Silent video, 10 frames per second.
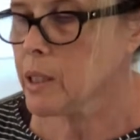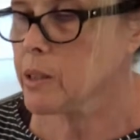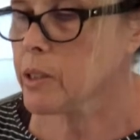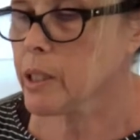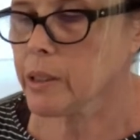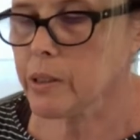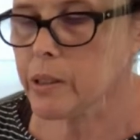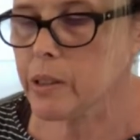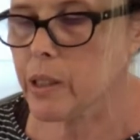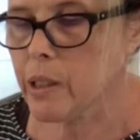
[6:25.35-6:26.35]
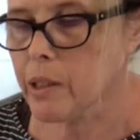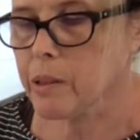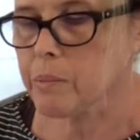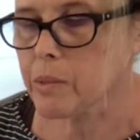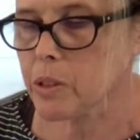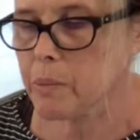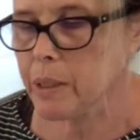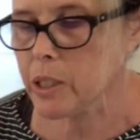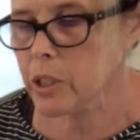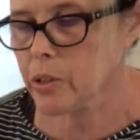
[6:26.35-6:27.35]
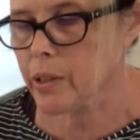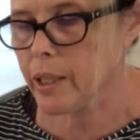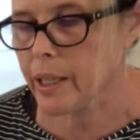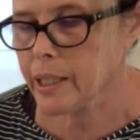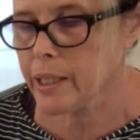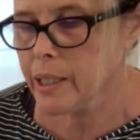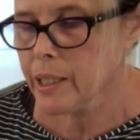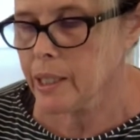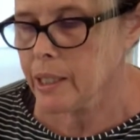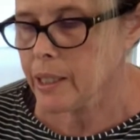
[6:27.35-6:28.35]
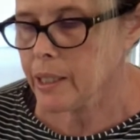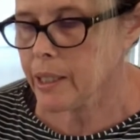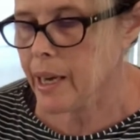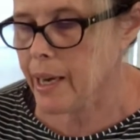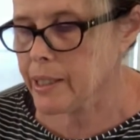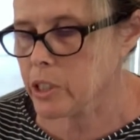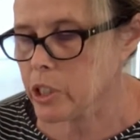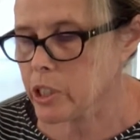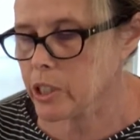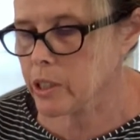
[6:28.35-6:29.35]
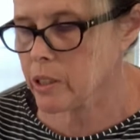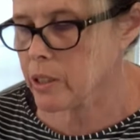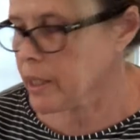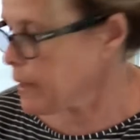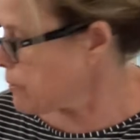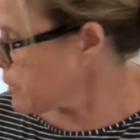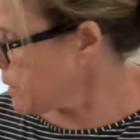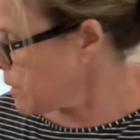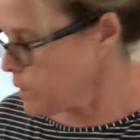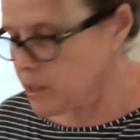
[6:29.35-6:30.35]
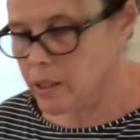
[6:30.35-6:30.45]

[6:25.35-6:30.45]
just to make sure that I catch everything.